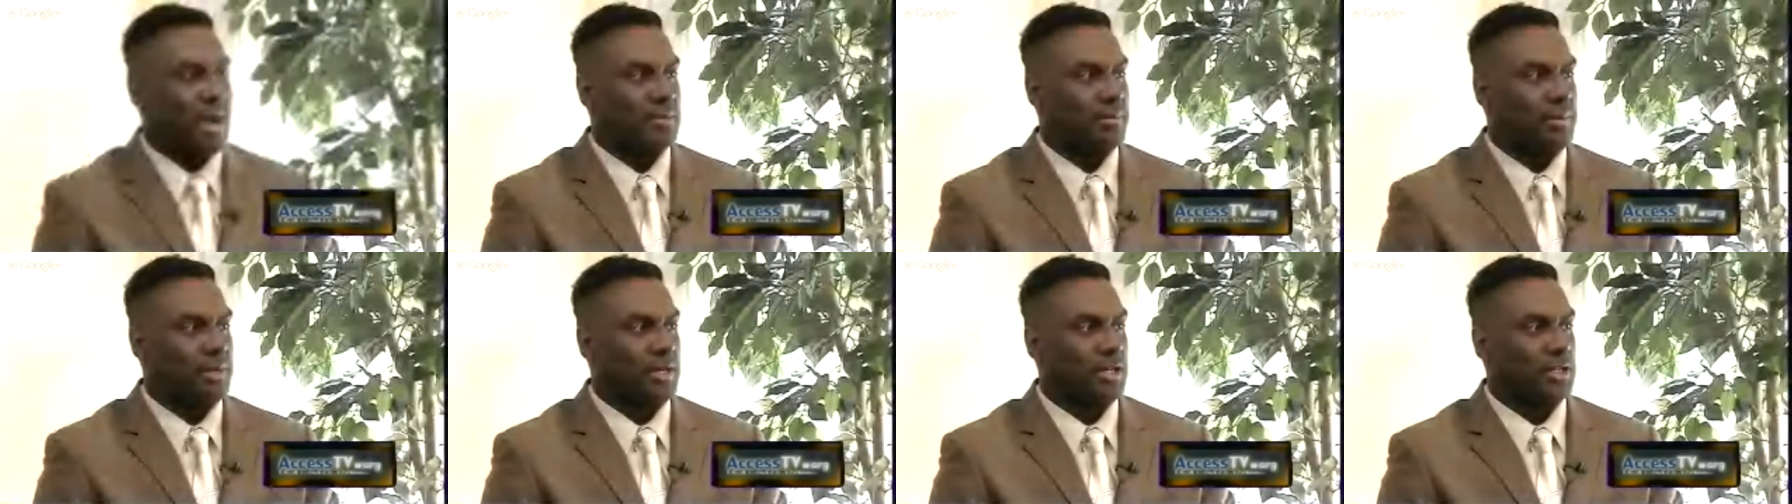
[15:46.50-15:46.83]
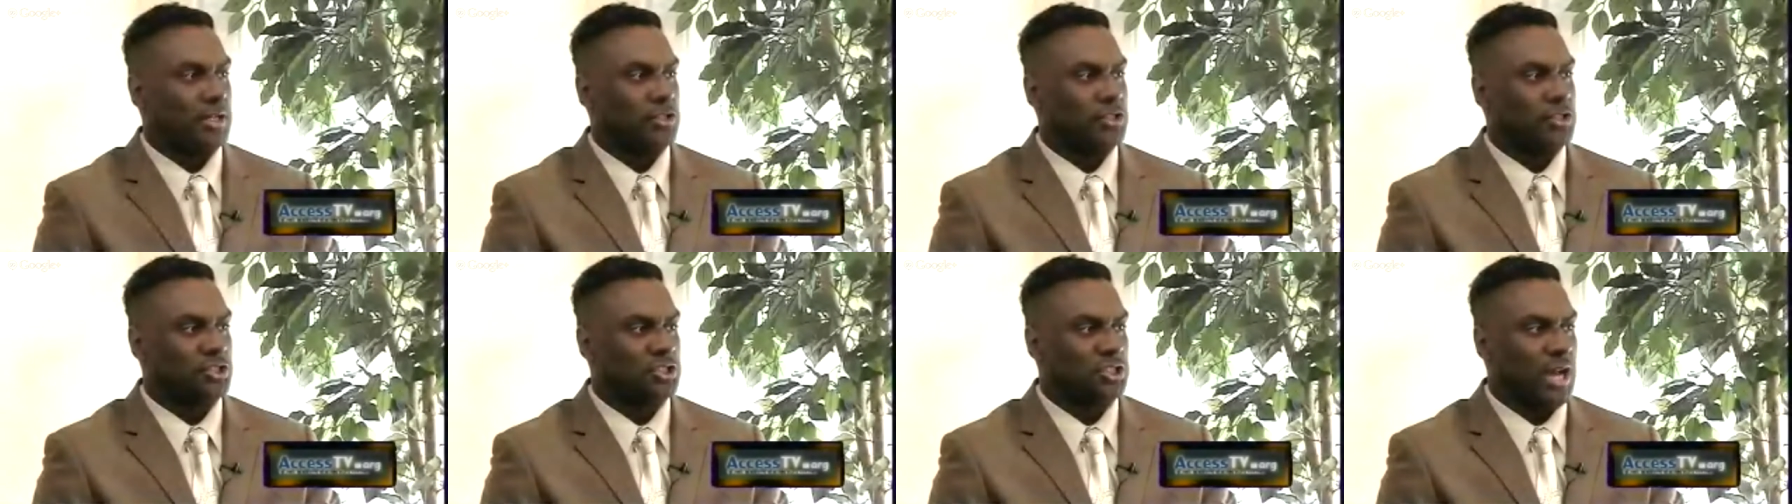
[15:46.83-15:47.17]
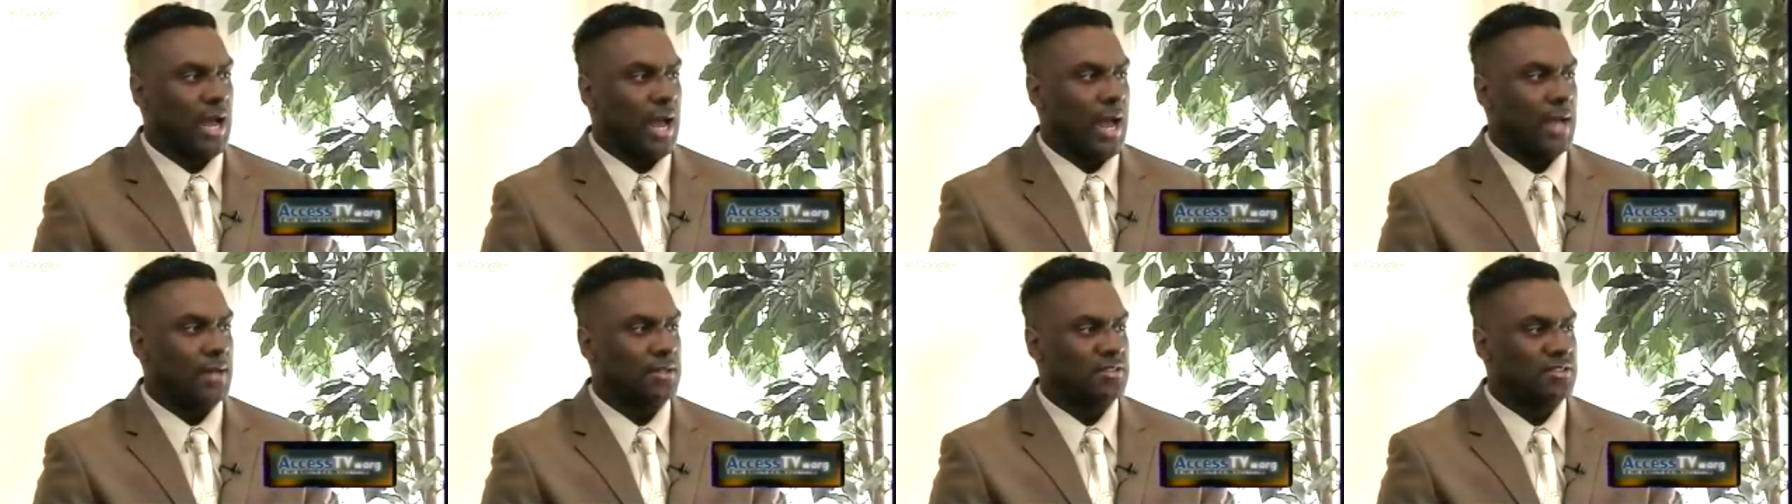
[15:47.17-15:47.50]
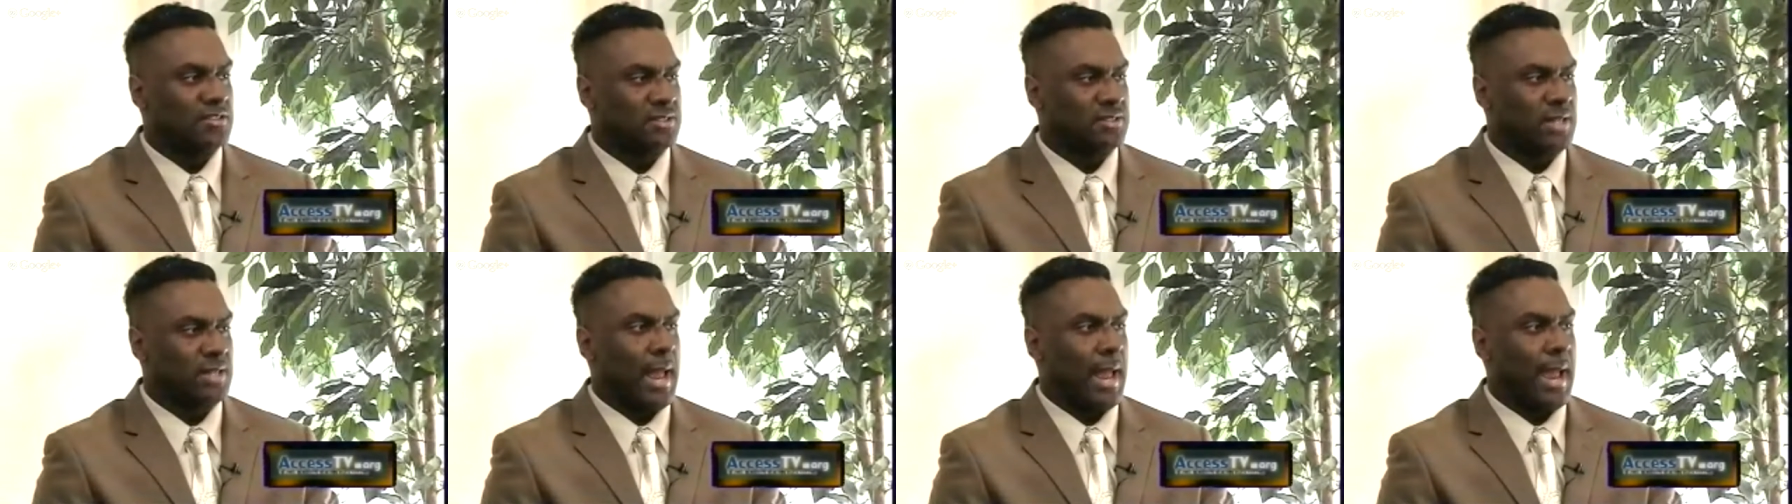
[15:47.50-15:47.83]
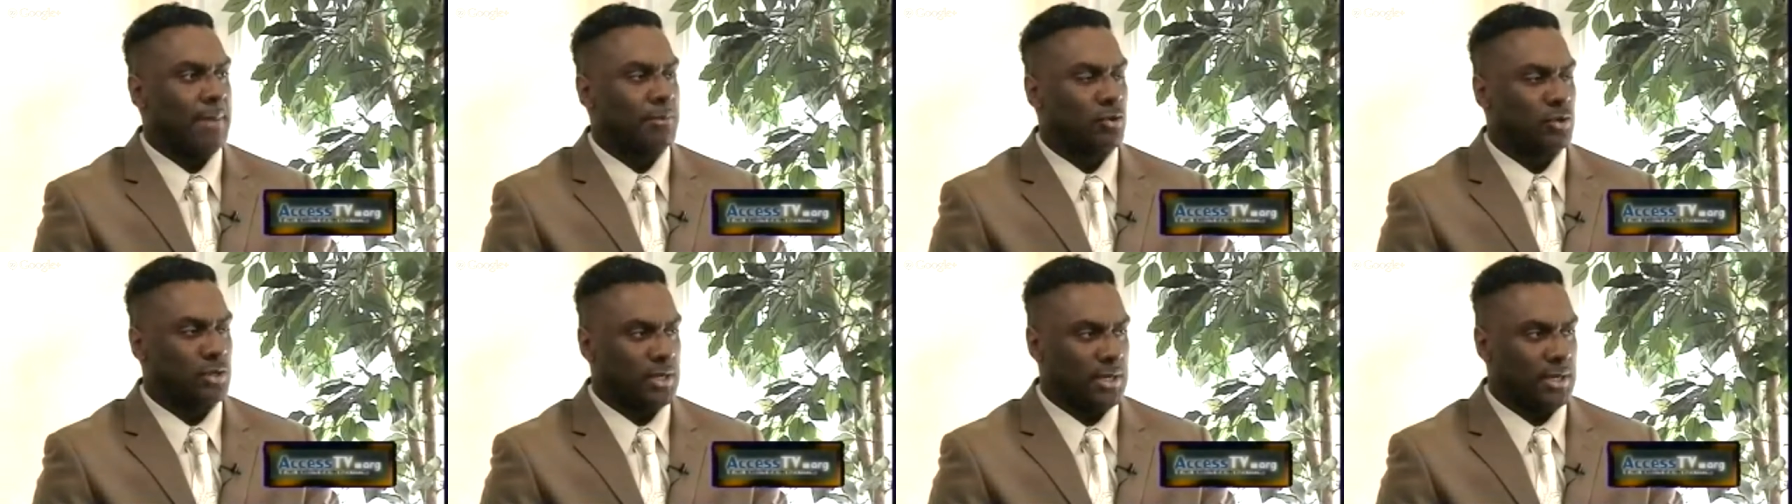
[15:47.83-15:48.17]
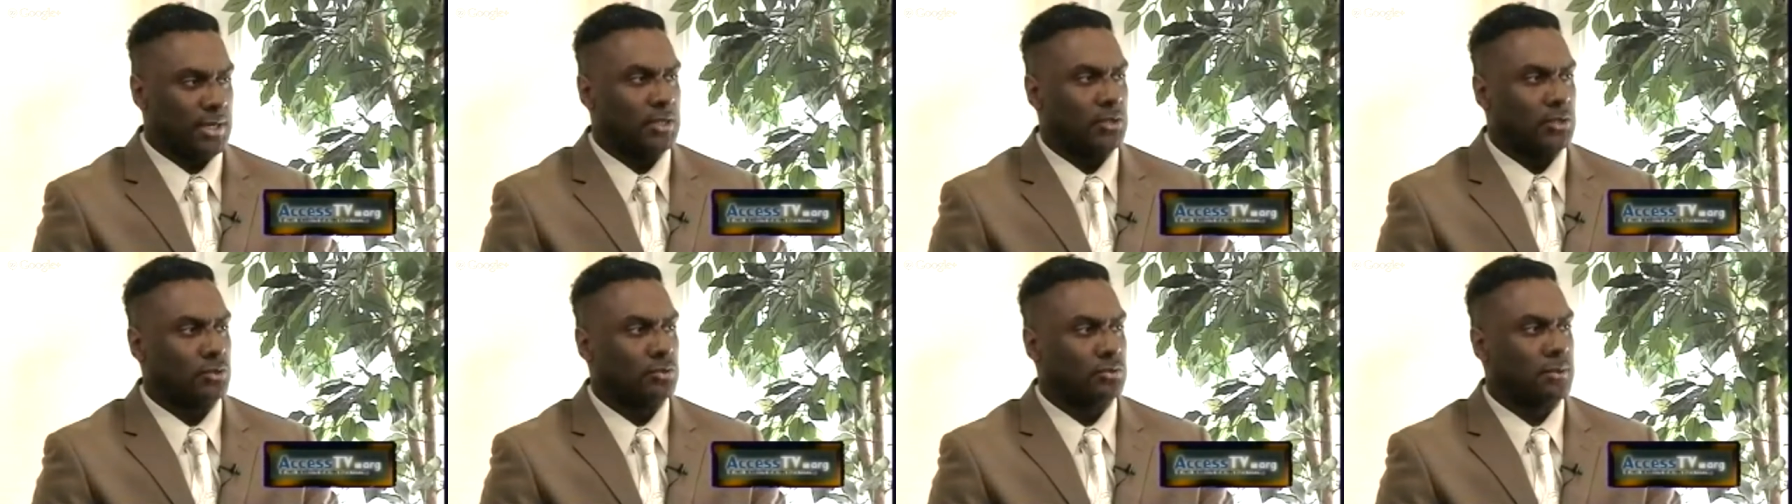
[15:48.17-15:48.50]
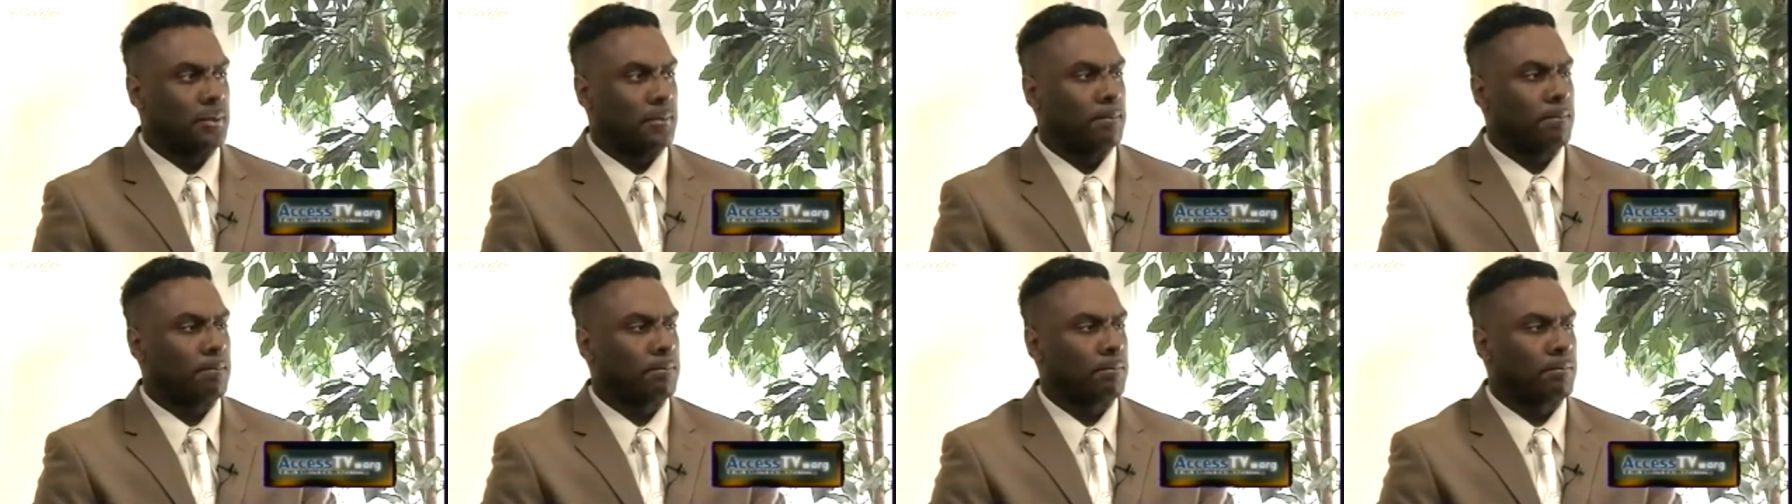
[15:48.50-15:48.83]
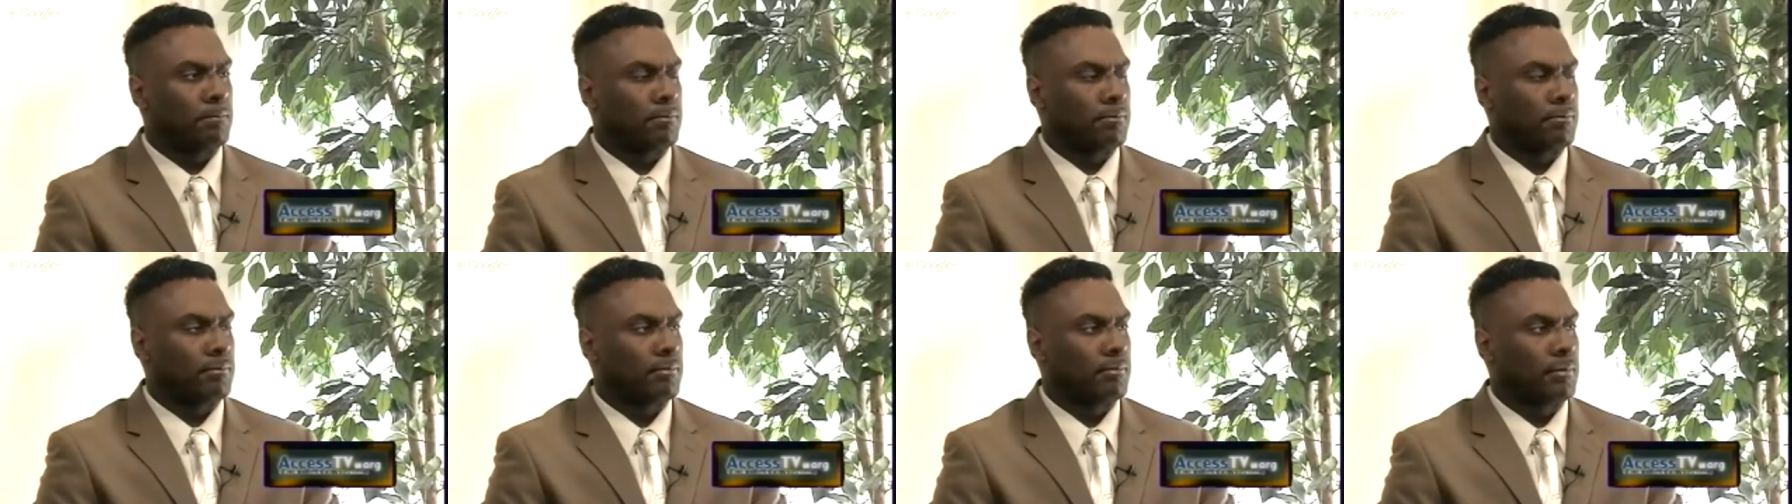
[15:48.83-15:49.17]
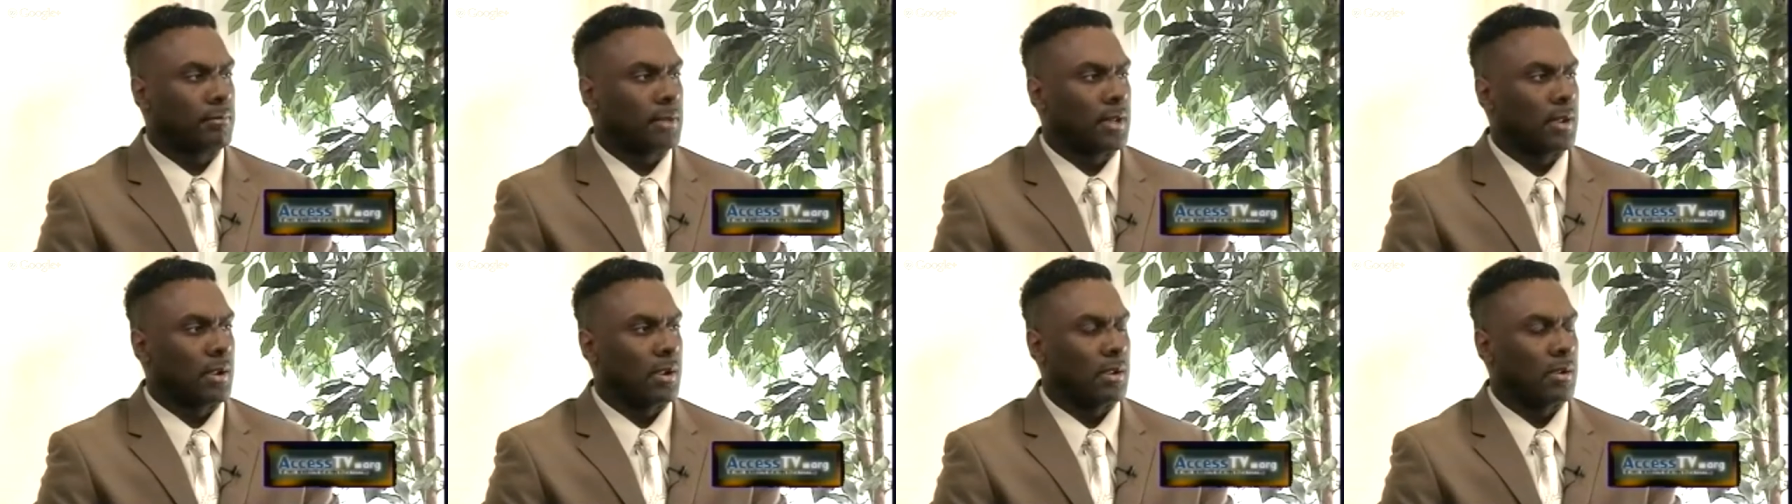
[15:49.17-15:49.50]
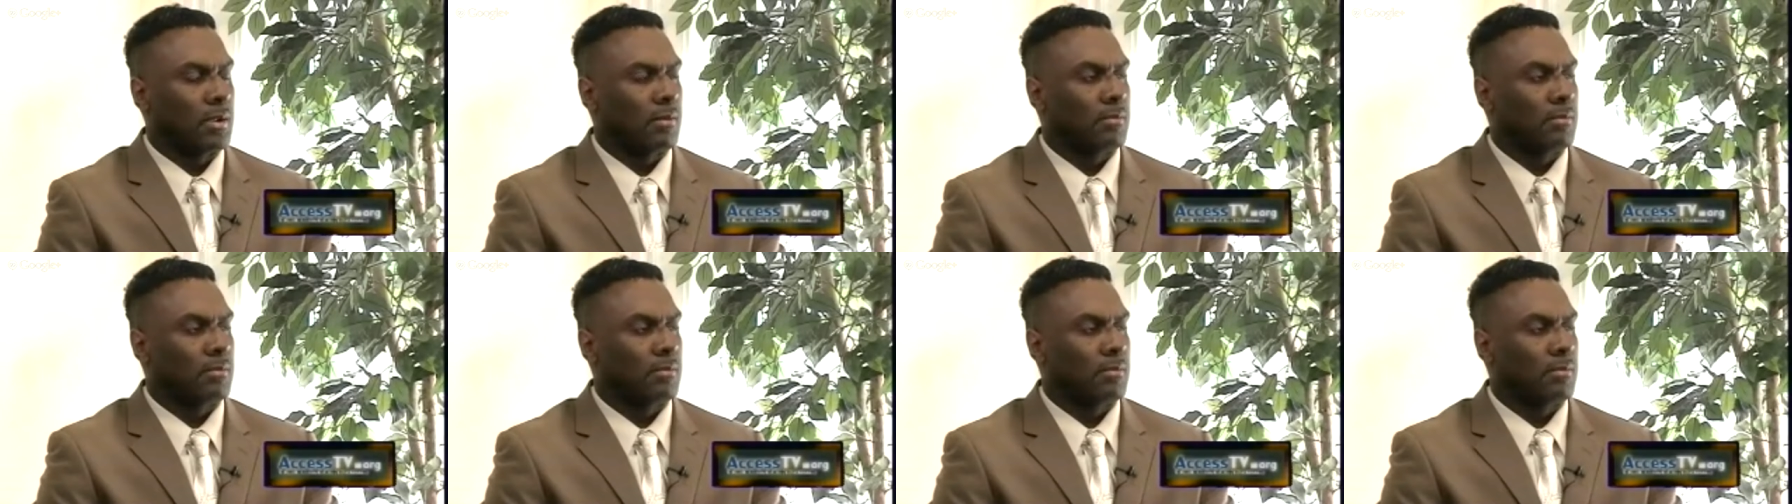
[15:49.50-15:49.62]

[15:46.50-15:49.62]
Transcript: being shot, stabbed, or killed? Well, violence